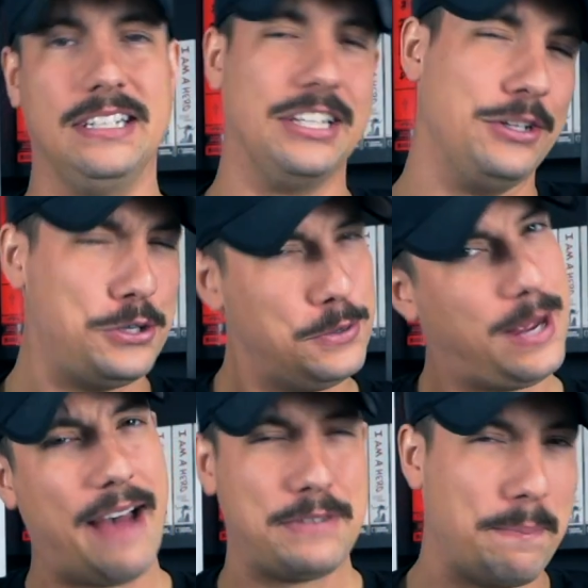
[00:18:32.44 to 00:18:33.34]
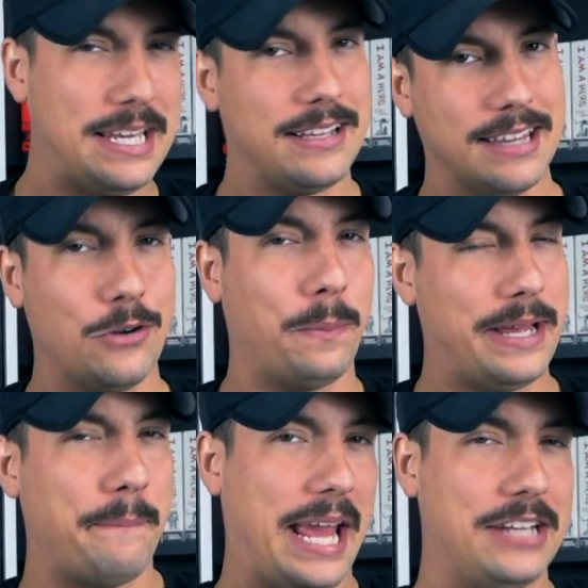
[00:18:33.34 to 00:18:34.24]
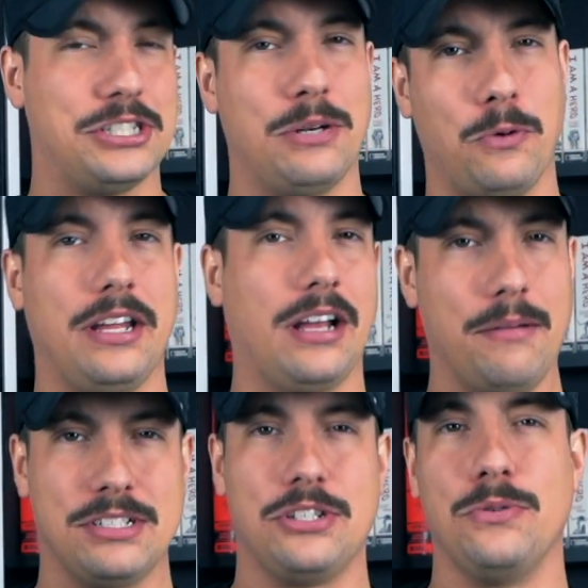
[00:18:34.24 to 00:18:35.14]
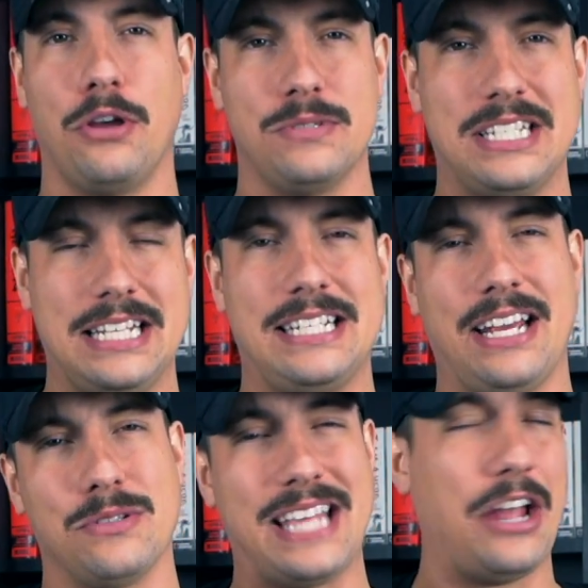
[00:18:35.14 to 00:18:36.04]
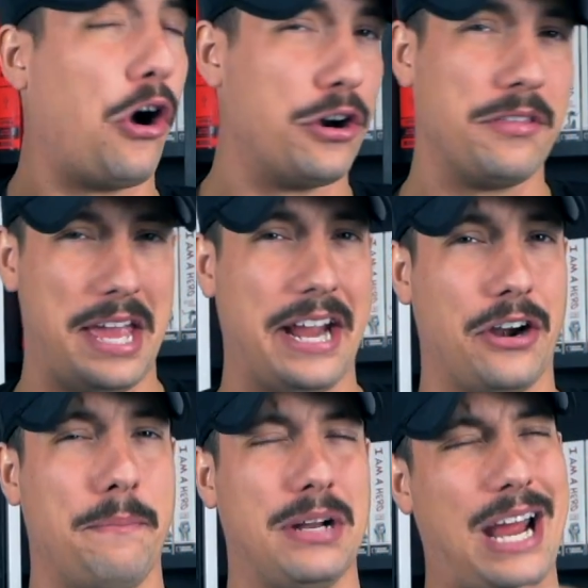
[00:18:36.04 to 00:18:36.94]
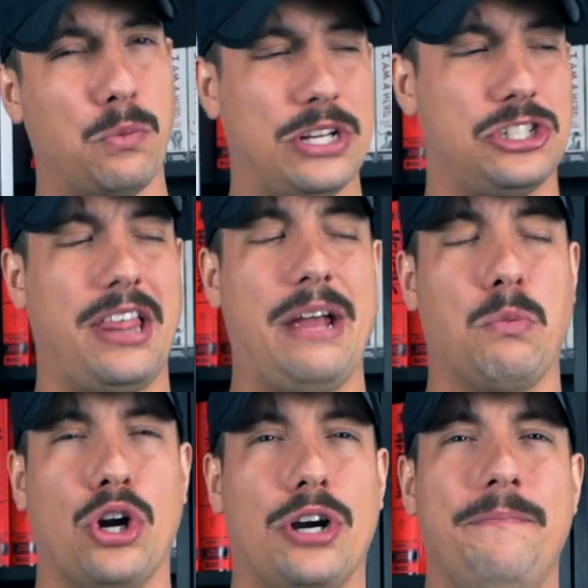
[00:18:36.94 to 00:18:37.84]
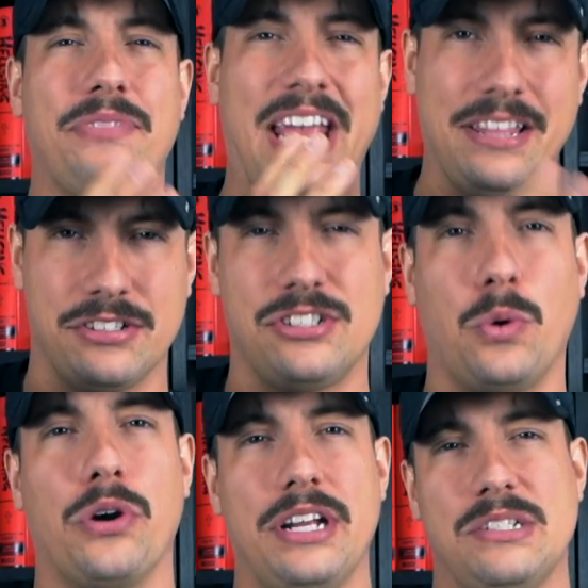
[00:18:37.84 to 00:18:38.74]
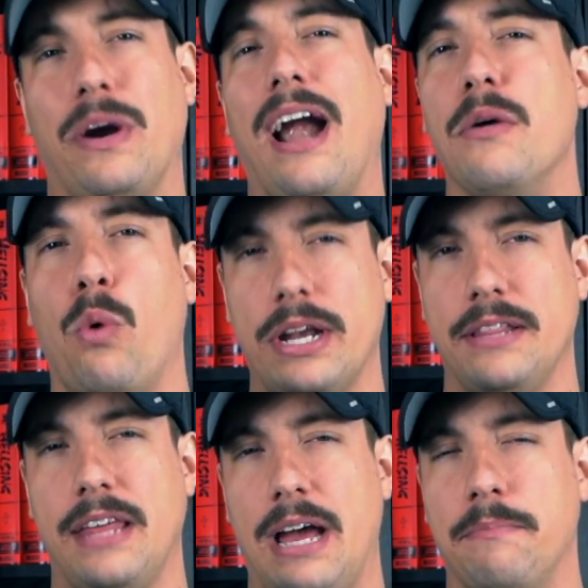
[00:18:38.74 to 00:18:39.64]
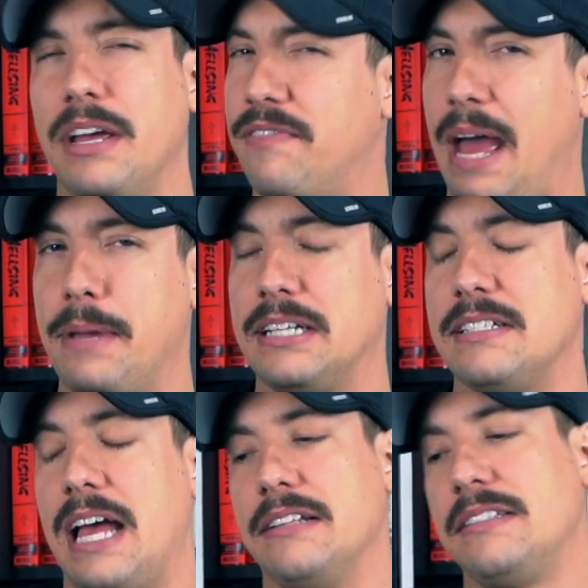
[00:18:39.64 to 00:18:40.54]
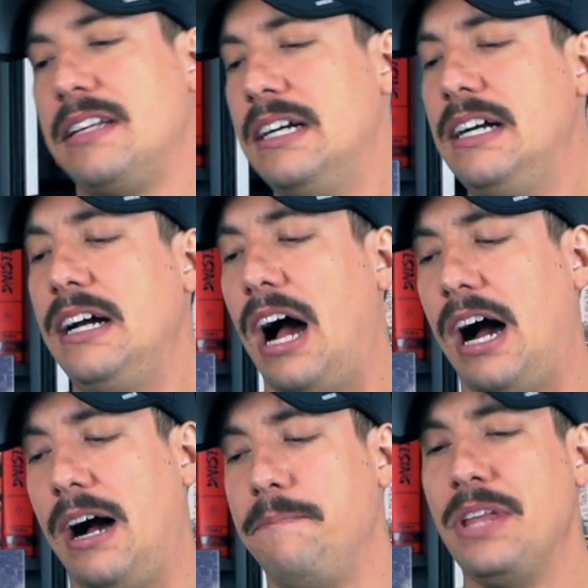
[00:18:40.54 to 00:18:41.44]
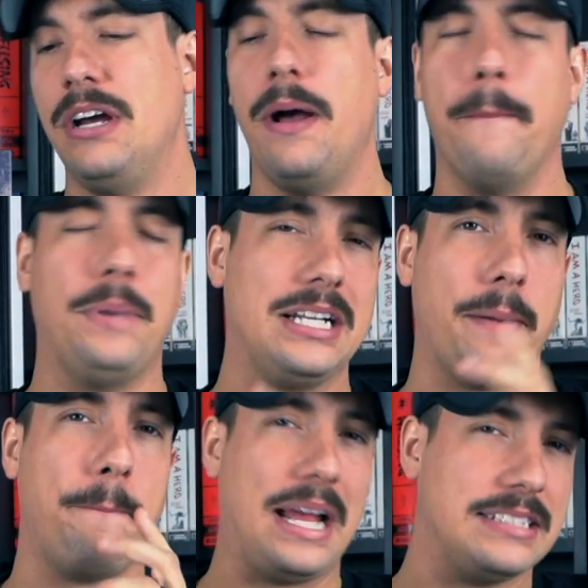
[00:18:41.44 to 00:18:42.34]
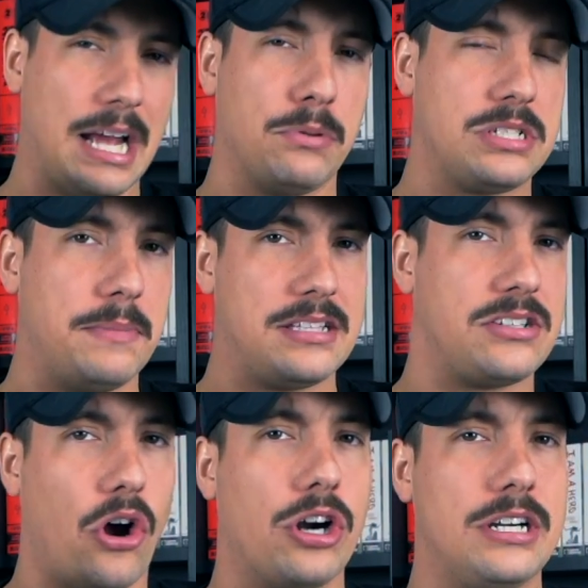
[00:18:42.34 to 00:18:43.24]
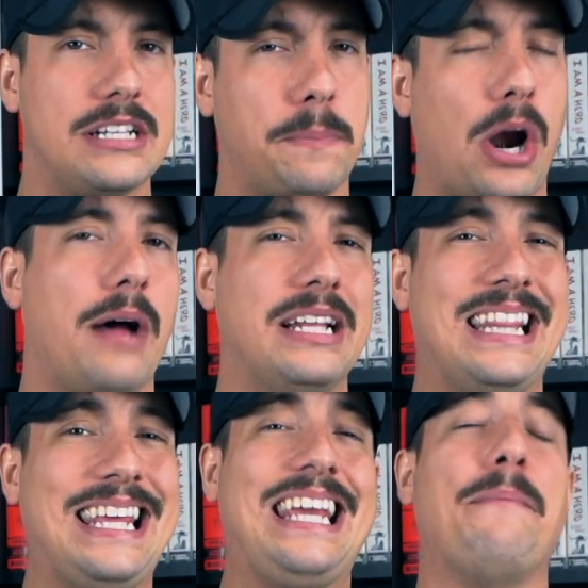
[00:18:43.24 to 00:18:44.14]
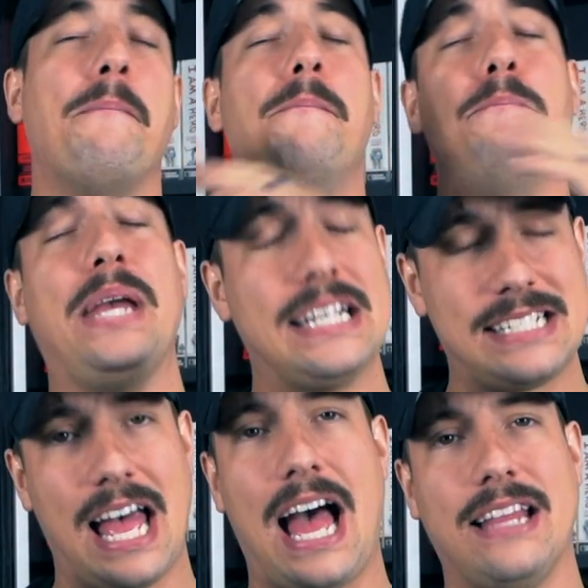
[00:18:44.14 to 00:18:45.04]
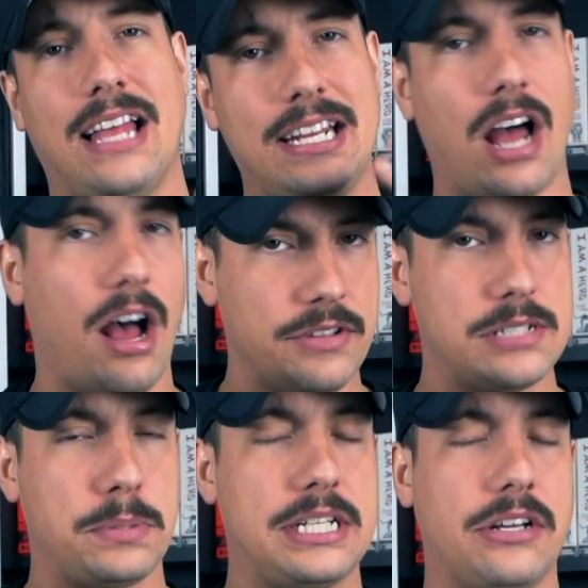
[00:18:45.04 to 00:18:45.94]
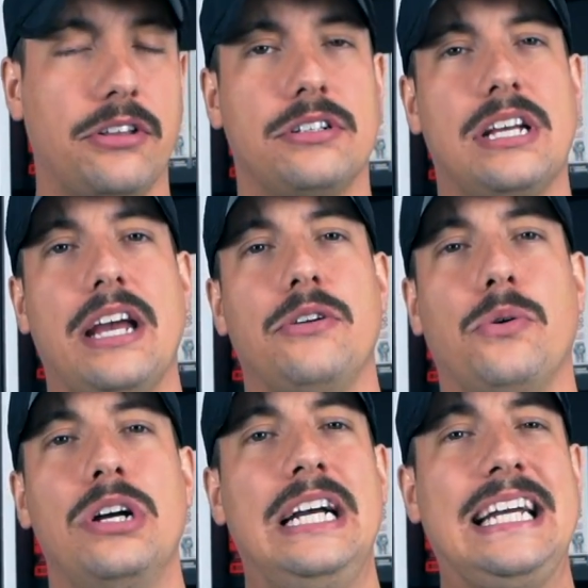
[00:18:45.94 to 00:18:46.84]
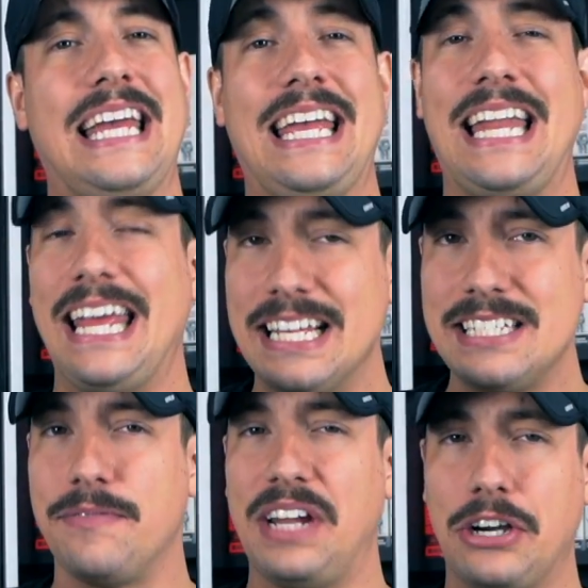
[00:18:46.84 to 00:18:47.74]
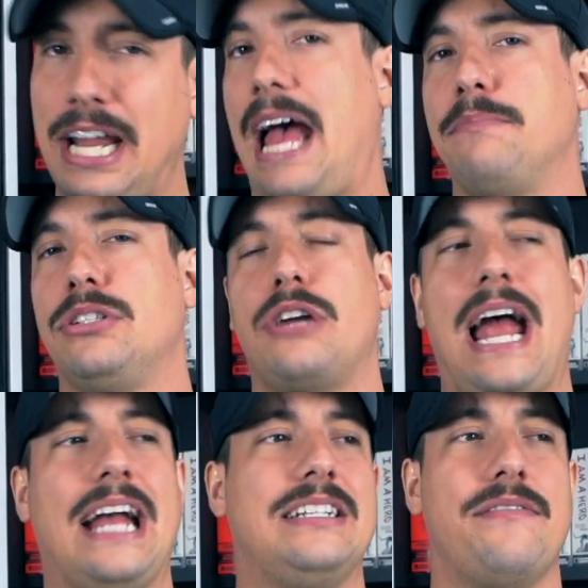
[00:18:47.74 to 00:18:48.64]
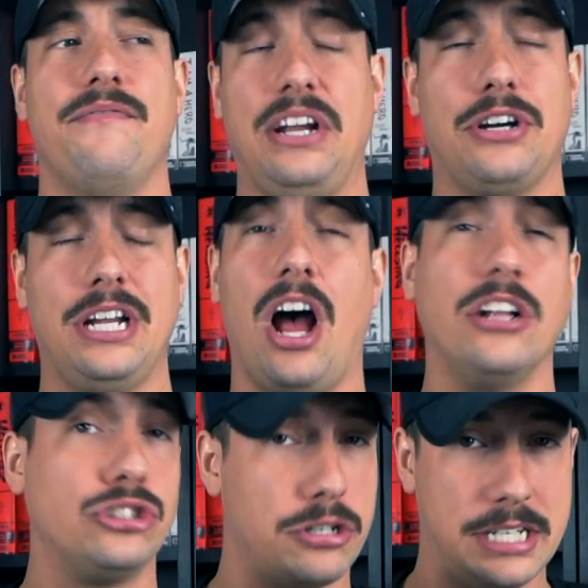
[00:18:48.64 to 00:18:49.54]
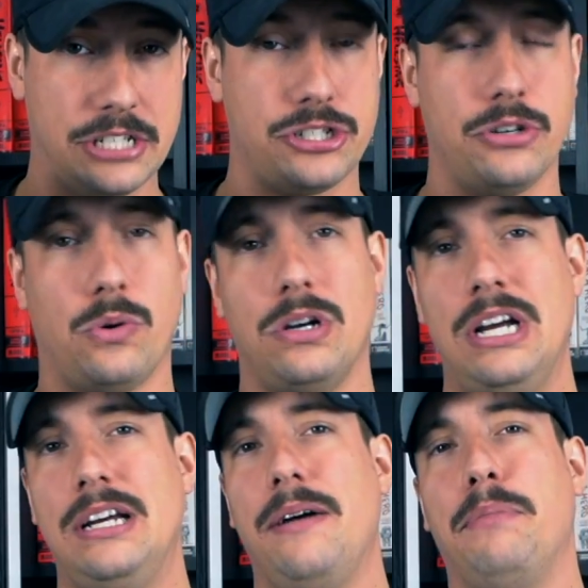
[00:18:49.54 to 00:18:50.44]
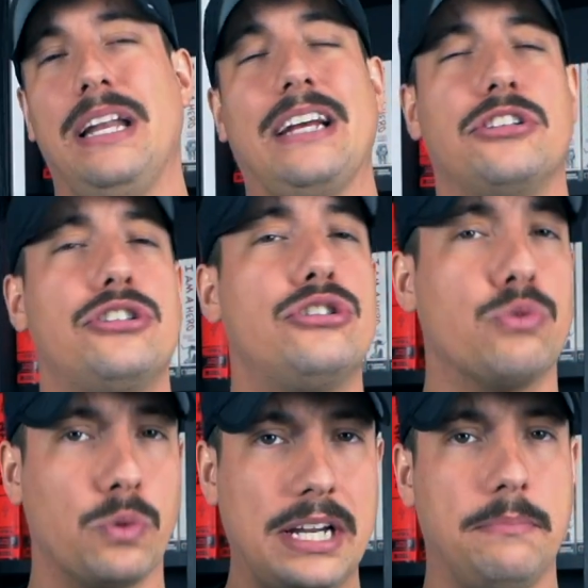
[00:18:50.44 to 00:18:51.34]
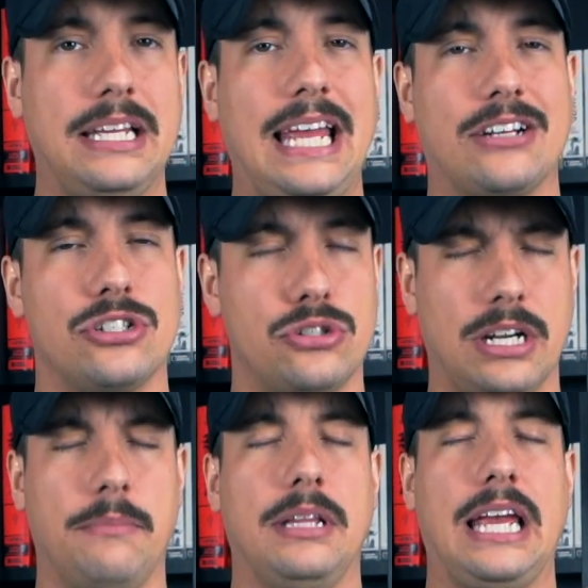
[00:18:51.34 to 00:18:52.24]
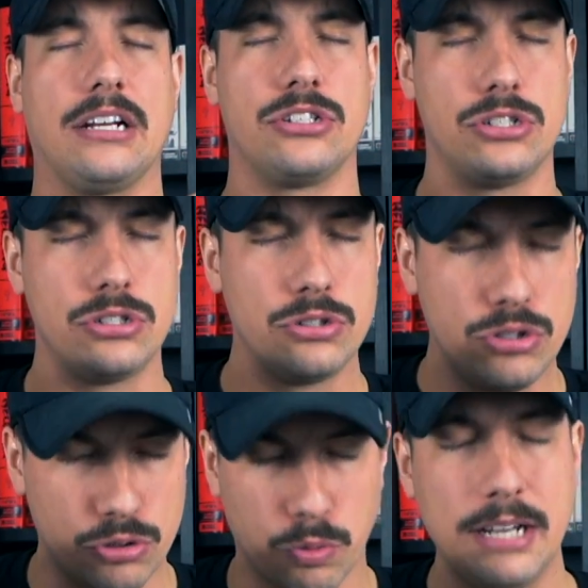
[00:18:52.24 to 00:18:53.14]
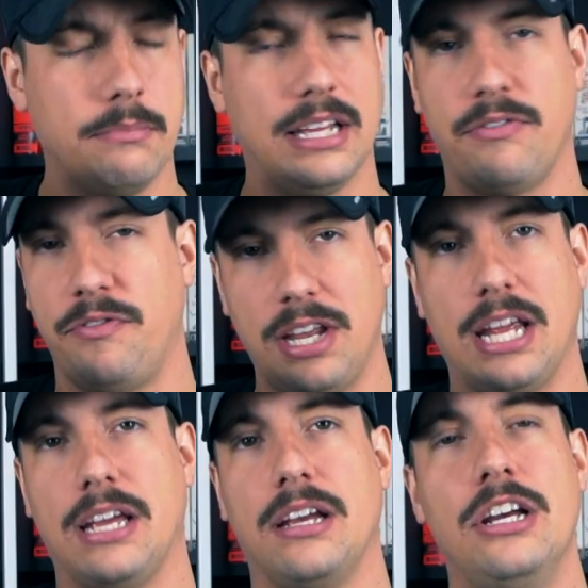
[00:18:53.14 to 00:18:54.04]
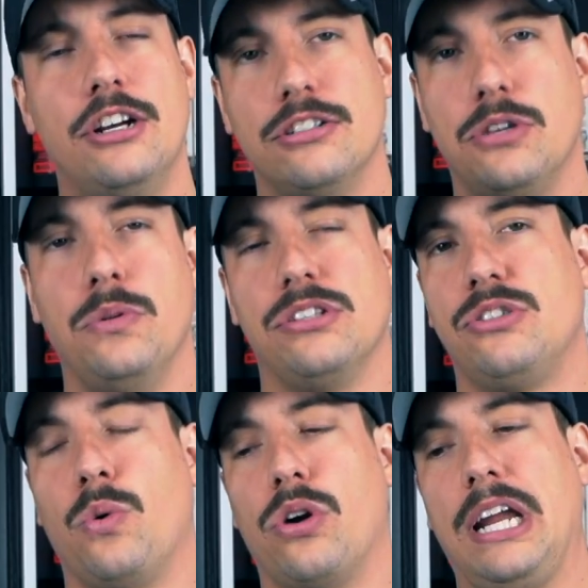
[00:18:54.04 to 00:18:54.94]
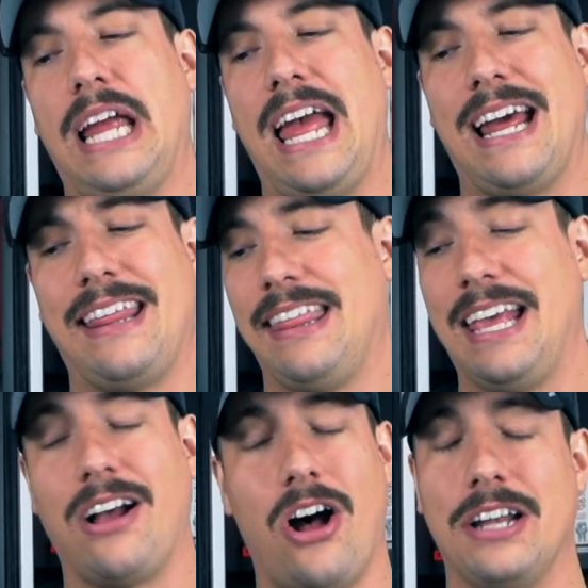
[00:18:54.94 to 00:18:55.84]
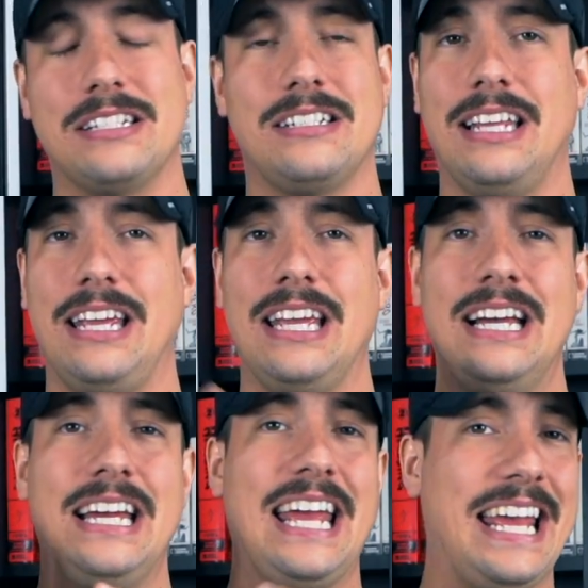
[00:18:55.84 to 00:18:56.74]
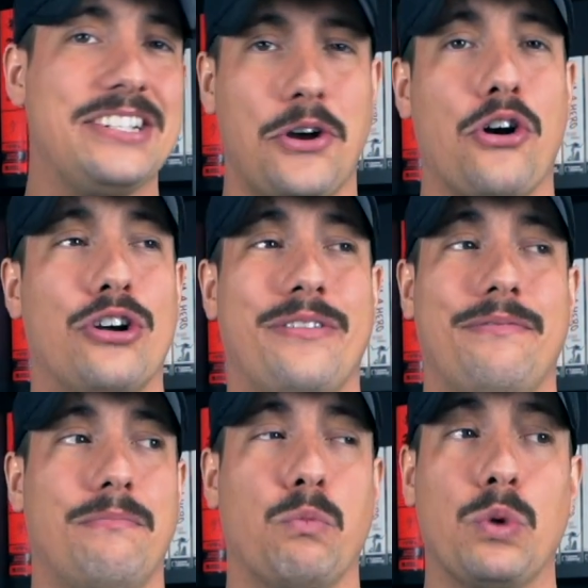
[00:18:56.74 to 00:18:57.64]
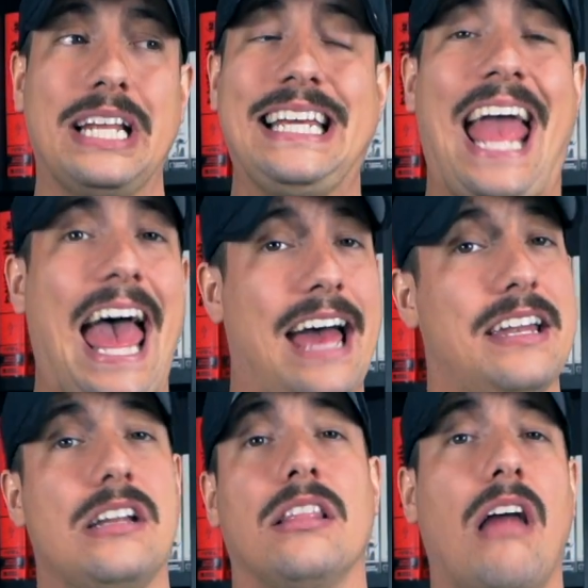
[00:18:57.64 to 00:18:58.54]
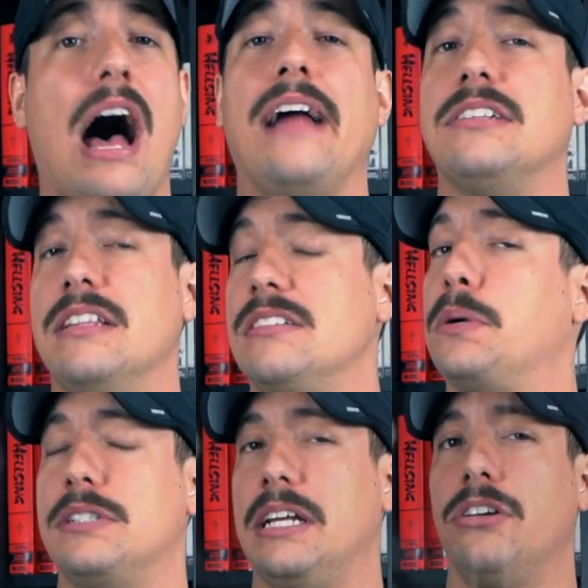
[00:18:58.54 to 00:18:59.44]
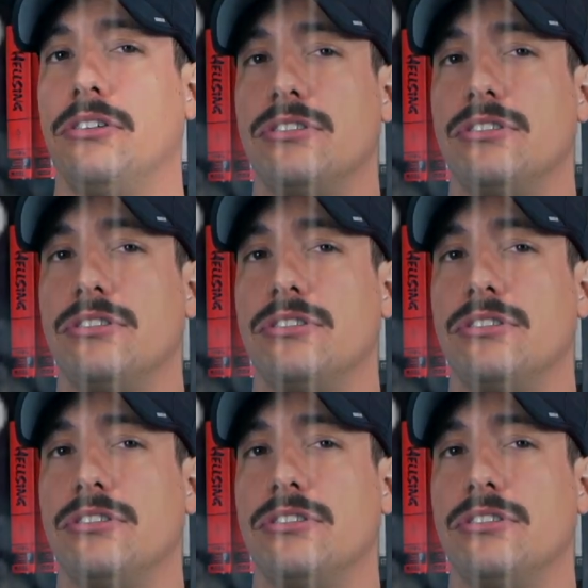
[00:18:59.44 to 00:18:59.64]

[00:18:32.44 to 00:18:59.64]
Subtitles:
you do have to be a little bit patient when it comes to those details. They are there, but I wish they were in the stories where I wanted them, if that makes sense. But Ben Templesmith's art is probably the biggest highlight of this particular title. It is very abstract, very untraditional, but extremely, extremely, extremely fitting to the story. And I think, honestly, his art really added a lot to this particular